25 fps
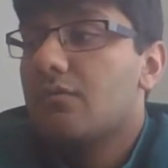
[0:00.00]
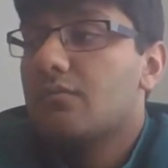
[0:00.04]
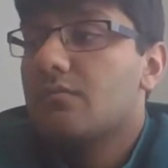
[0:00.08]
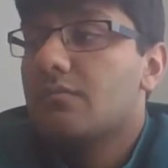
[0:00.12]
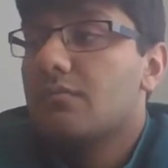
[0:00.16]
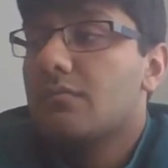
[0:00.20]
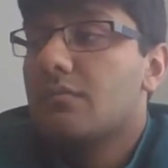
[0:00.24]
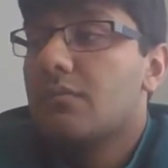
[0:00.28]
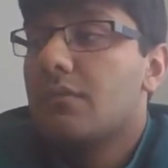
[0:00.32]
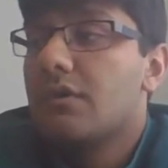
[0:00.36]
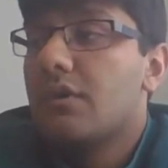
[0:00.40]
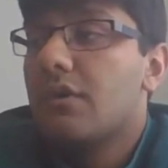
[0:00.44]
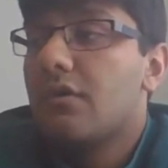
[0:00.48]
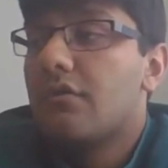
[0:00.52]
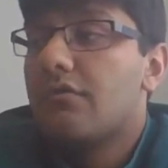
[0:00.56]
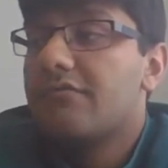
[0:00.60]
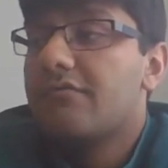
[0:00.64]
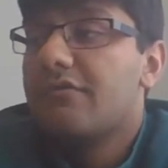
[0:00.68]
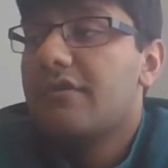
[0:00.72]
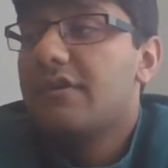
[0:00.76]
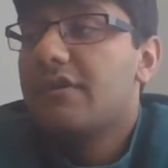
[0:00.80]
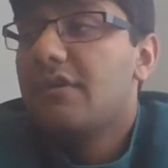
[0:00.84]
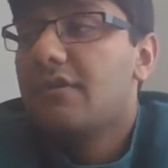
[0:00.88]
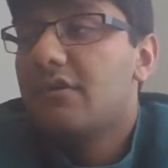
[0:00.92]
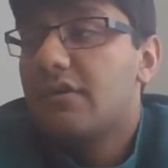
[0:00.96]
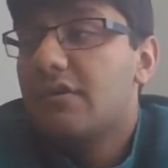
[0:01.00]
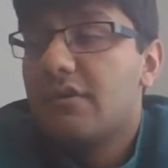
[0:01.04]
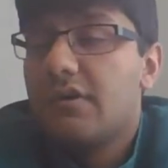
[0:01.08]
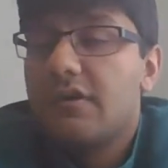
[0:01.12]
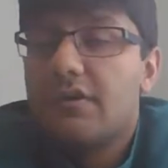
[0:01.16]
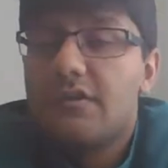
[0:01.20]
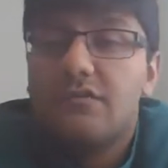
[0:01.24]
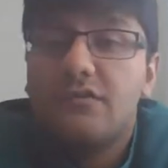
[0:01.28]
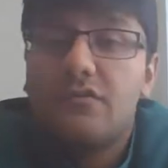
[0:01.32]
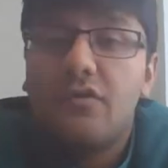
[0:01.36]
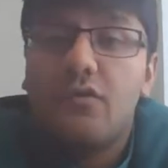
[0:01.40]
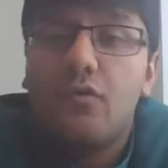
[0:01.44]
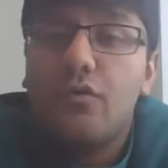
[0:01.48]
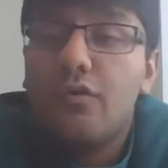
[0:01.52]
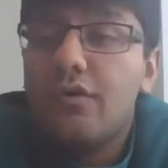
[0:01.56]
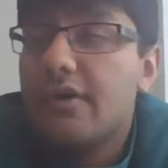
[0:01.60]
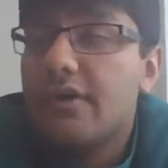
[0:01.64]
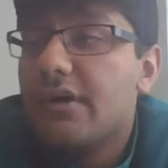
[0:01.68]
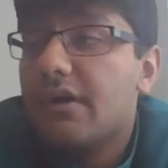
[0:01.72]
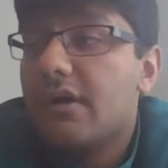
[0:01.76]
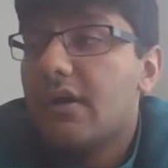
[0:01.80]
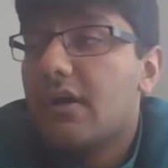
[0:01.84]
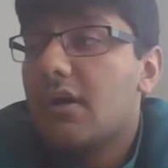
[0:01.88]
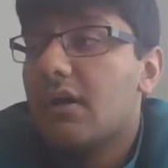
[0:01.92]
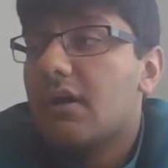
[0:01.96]

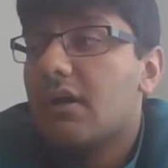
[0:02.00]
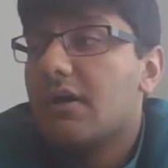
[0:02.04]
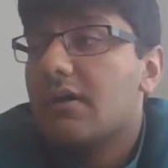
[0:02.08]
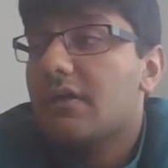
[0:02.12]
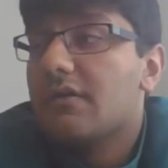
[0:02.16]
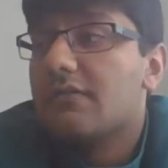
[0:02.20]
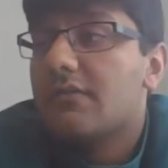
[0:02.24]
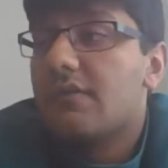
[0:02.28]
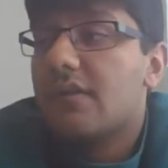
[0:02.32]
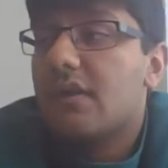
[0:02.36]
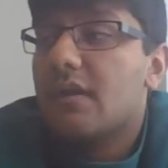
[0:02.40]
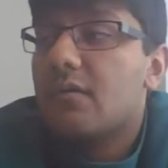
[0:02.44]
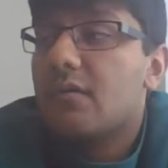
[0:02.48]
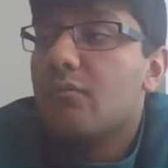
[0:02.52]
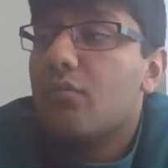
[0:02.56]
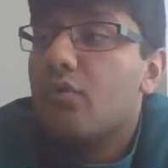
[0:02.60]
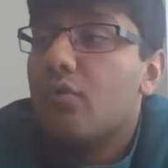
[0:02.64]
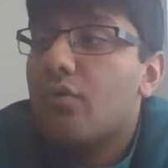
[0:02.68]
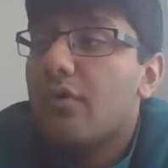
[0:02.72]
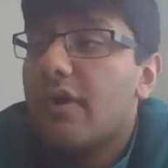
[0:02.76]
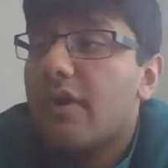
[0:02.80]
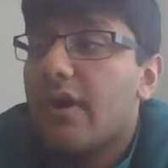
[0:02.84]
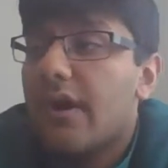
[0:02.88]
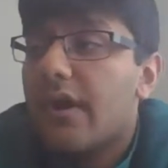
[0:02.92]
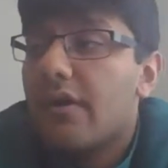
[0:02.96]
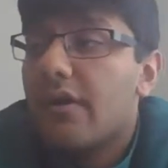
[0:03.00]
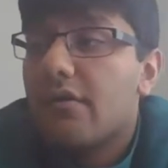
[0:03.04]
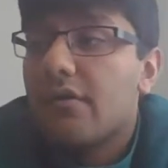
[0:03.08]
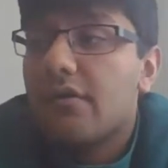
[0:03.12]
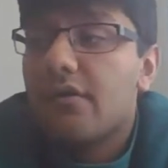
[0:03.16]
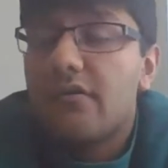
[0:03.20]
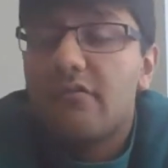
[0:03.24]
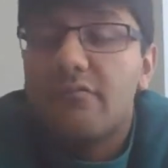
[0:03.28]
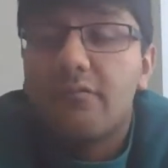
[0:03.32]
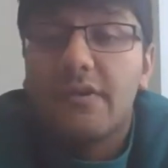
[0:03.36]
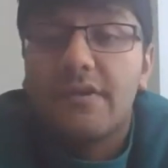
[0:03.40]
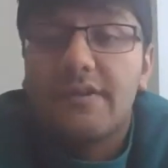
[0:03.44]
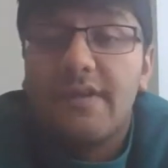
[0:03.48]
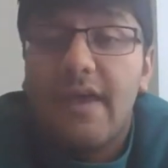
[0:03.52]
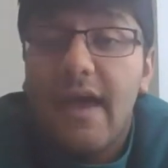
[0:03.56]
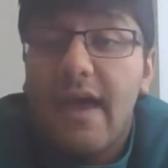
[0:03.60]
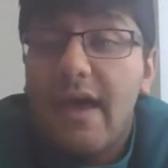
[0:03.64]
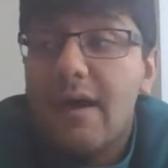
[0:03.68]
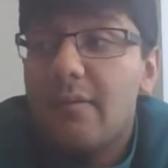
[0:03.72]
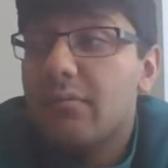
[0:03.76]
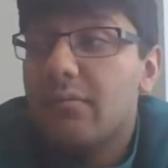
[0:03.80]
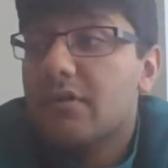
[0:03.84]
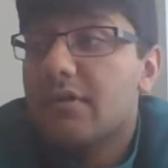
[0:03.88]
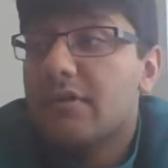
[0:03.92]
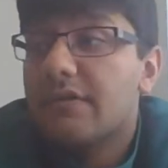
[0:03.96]
phenylketonuria is an inborn error of
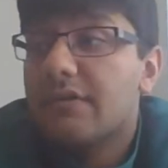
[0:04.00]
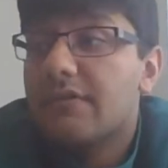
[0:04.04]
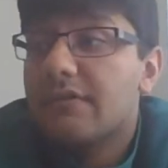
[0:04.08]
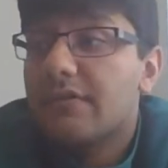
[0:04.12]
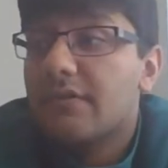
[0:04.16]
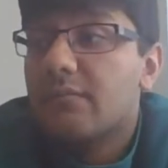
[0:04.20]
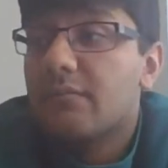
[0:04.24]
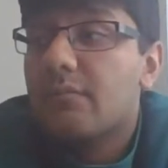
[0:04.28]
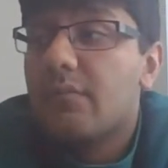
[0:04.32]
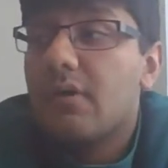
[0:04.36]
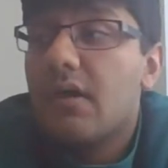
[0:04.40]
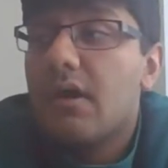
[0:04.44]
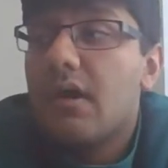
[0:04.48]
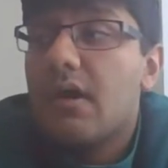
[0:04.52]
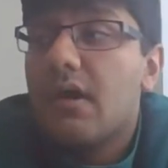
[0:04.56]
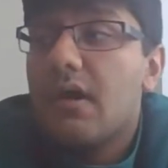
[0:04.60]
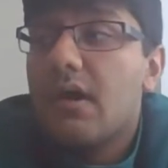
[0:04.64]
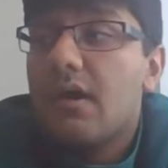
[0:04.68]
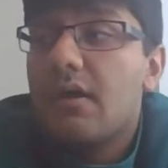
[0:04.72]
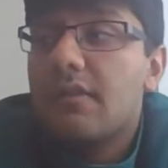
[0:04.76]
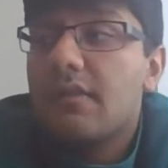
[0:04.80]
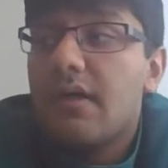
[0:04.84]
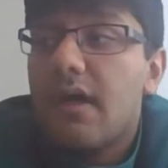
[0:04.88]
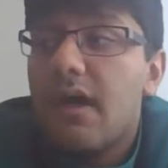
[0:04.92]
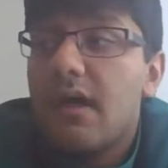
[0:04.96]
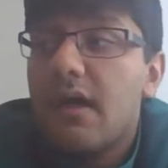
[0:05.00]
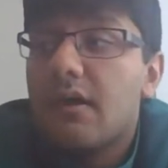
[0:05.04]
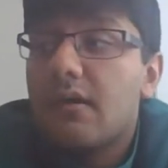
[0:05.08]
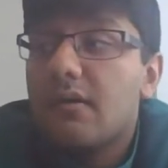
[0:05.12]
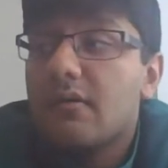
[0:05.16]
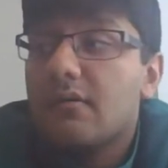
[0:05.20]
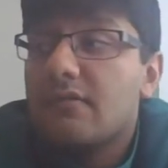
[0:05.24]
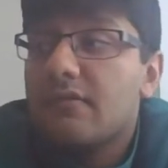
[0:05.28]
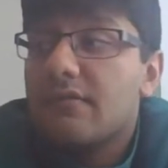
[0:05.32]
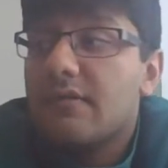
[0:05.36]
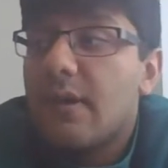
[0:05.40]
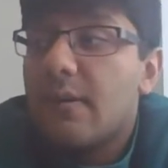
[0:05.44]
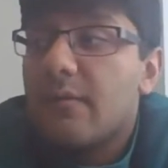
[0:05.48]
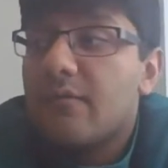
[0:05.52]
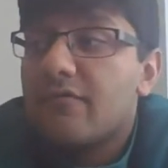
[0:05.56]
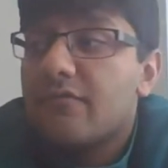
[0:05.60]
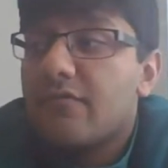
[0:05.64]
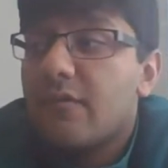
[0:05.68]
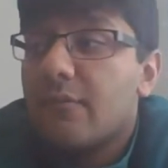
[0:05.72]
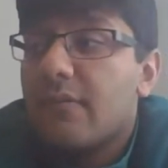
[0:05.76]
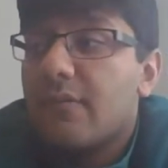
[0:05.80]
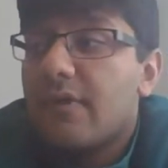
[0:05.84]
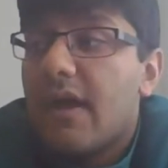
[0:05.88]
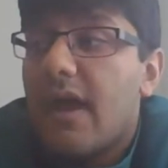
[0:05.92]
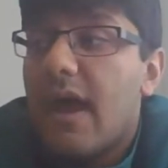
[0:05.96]
metabolism that stems from
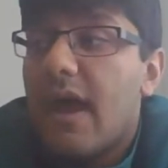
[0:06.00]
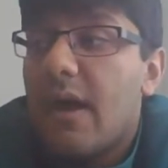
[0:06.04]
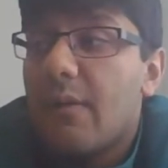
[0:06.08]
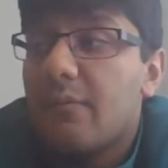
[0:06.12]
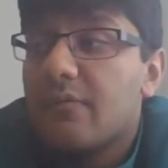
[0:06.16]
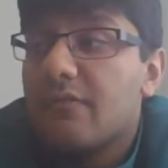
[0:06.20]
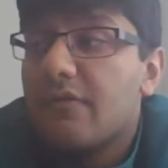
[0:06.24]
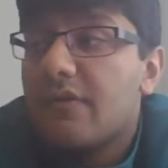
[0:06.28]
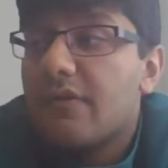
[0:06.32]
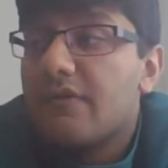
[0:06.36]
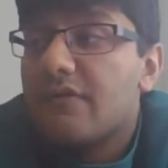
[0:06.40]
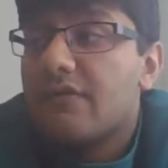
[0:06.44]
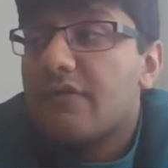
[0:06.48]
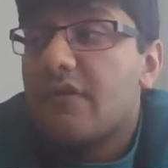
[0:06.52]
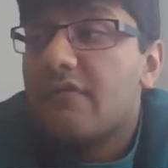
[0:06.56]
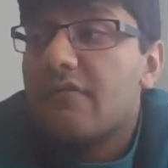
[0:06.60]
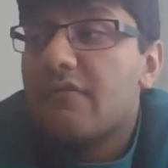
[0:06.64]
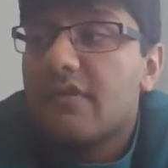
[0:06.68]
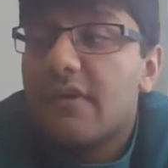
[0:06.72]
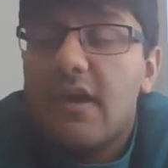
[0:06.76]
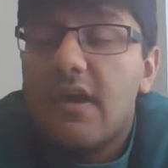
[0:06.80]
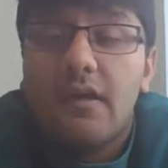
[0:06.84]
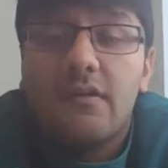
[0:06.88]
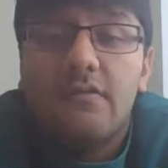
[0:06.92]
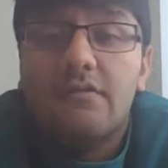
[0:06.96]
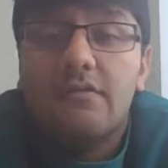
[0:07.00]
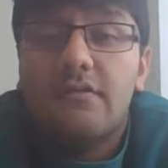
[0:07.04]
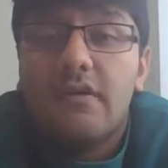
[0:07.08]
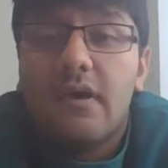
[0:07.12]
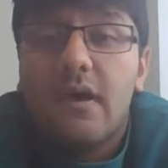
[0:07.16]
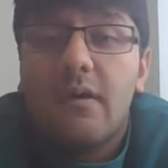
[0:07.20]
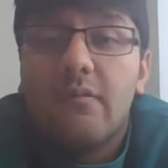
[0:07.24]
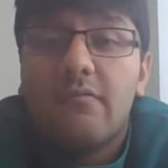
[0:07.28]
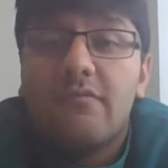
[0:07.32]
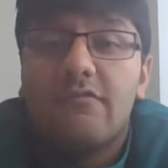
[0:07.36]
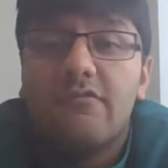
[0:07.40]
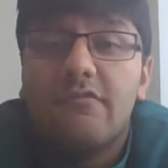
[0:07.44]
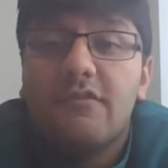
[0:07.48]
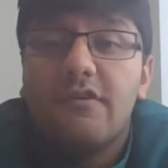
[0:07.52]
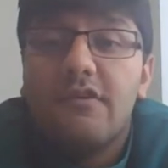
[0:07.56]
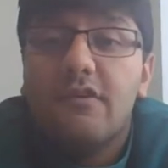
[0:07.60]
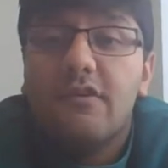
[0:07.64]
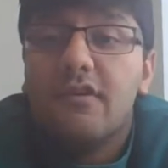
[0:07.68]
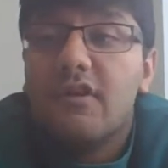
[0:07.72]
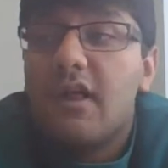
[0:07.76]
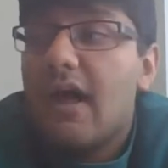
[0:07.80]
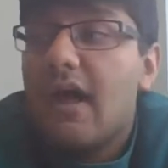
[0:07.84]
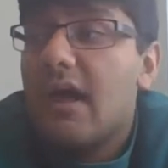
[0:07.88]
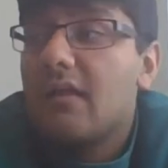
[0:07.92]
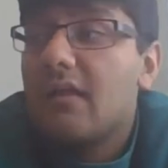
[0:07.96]
the absence of the enzyme
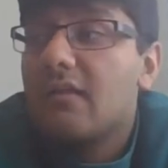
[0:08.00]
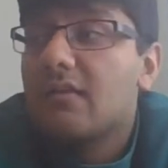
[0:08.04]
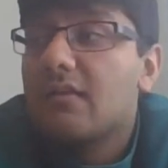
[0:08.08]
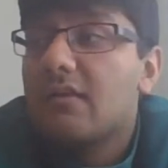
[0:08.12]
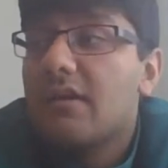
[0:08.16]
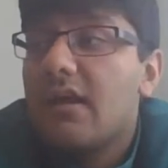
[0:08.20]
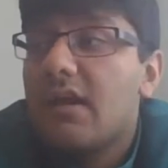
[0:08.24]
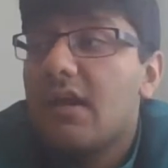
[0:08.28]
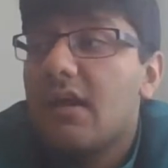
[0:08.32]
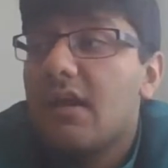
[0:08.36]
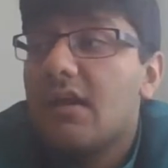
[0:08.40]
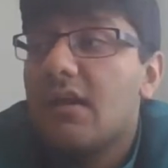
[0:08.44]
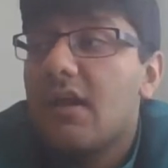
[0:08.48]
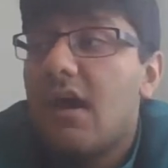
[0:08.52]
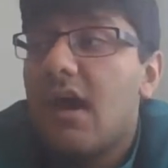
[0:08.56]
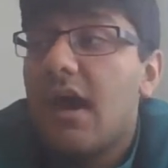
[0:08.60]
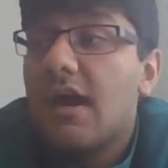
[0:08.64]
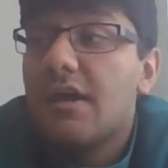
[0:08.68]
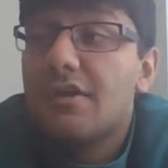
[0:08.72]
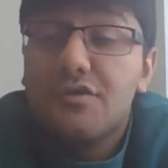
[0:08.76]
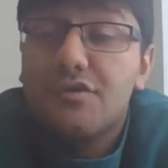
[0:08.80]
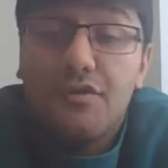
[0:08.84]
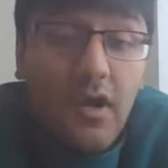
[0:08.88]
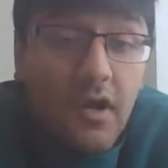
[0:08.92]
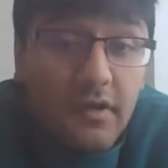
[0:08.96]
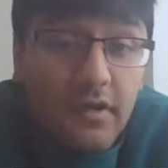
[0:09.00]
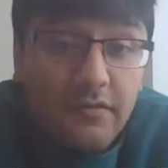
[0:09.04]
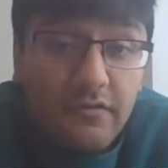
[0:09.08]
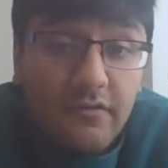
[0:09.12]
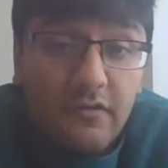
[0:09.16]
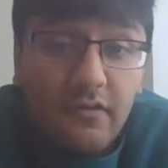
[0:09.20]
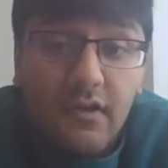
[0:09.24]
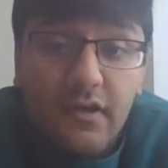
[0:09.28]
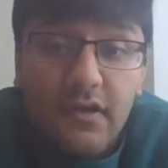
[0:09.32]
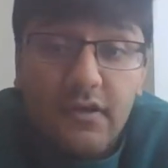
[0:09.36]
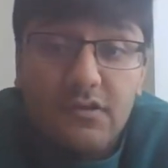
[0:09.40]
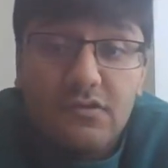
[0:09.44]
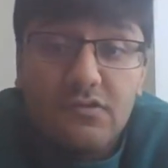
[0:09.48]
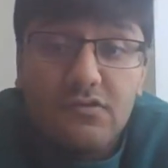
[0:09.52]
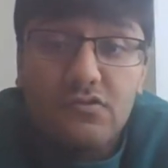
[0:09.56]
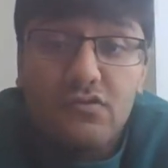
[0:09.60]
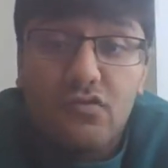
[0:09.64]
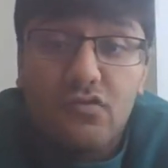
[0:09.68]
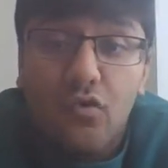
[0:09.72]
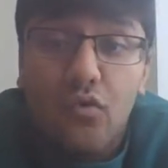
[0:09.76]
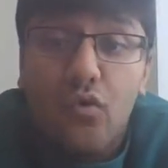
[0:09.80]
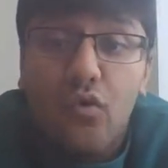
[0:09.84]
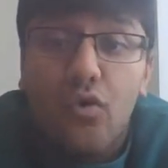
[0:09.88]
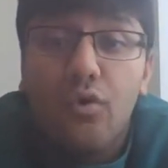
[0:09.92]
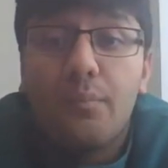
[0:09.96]
phenylalanine hydroxylase,
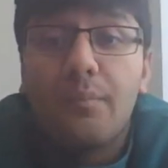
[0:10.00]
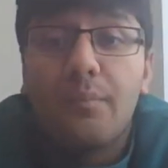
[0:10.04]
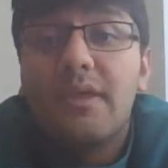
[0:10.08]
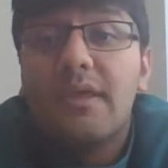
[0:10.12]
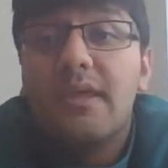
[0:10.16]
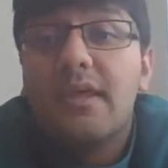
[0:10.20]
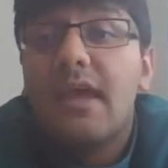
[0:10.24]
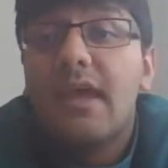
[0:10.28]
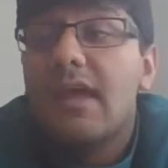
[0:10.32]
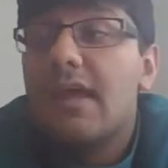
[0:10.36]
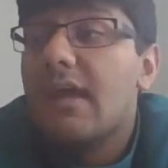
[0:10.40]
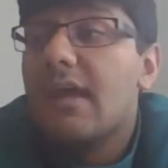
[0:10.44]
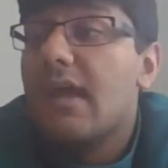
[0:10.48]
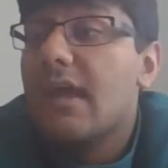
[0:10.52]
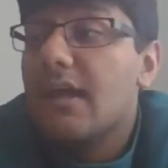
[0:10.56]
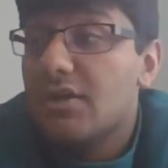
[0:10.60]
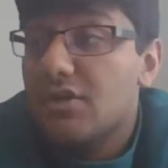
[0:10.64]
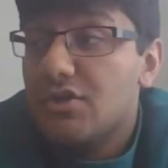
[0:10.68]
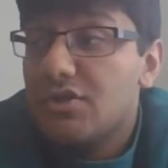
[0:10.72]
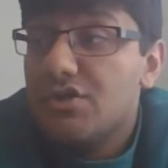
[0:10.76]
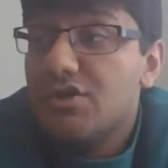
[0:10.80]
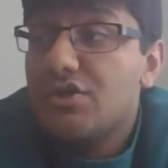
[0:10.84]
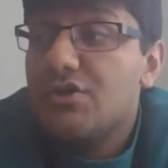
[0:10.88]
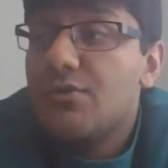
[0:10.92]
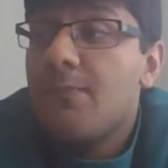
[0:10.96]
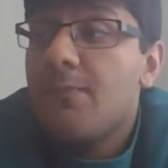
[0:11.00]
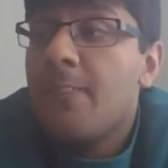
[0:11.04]
or PAH.